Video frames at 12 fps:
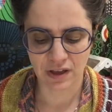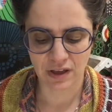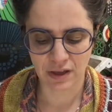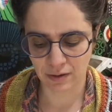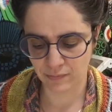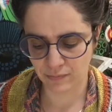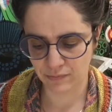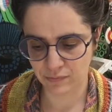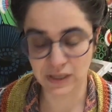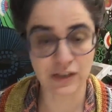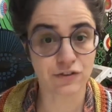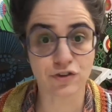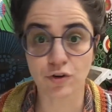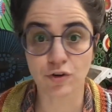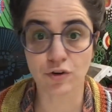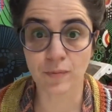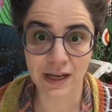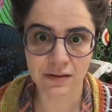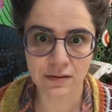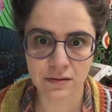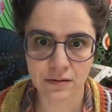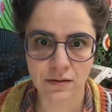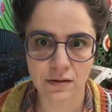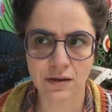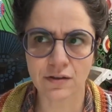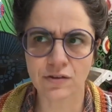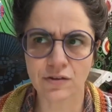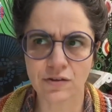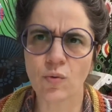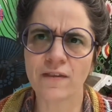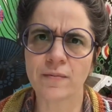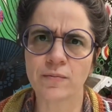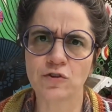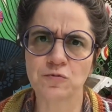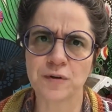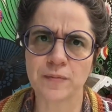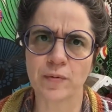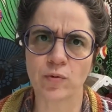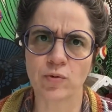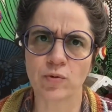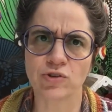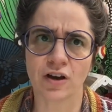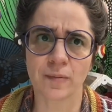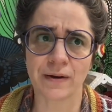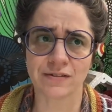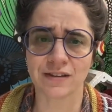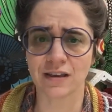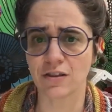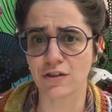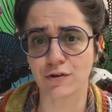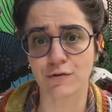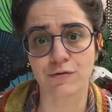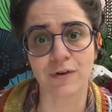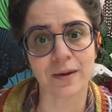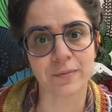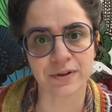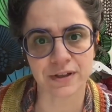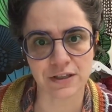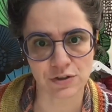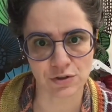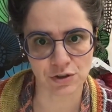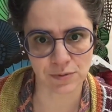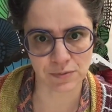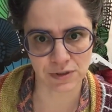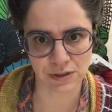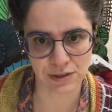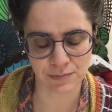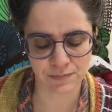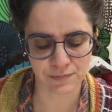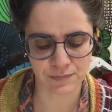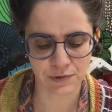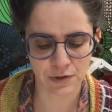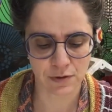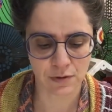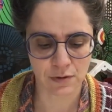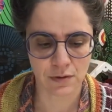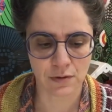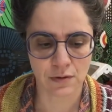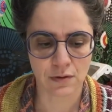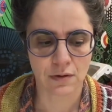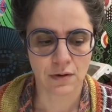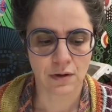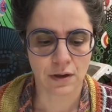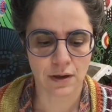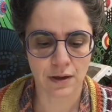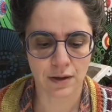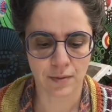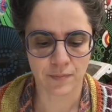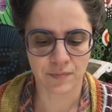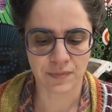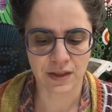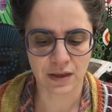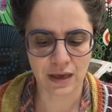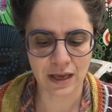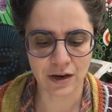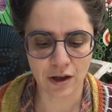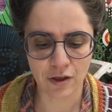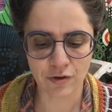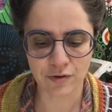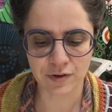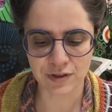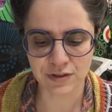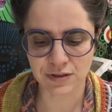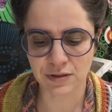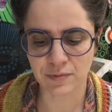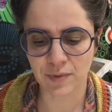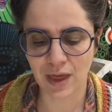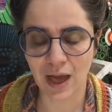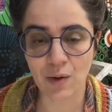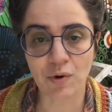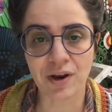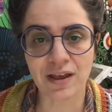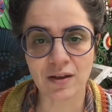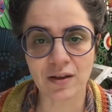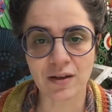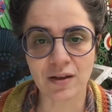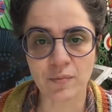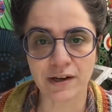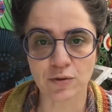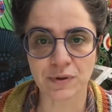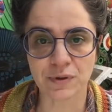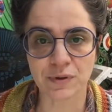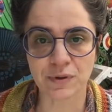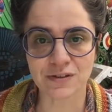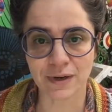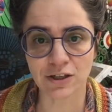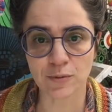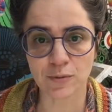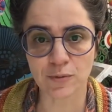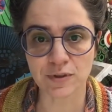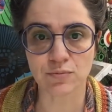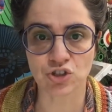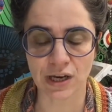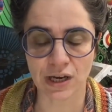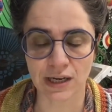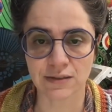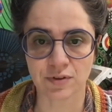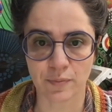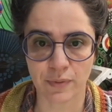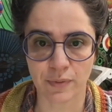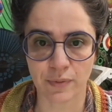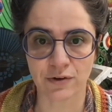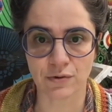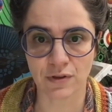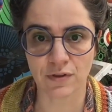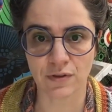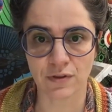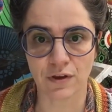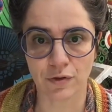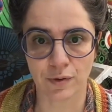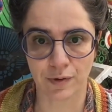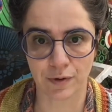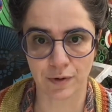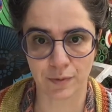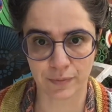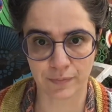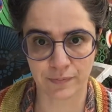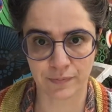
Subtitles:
because they're mine, in the way that most people would talk about, say, their families or something. Another is, I want to help my group because my group is objectively better than the other group.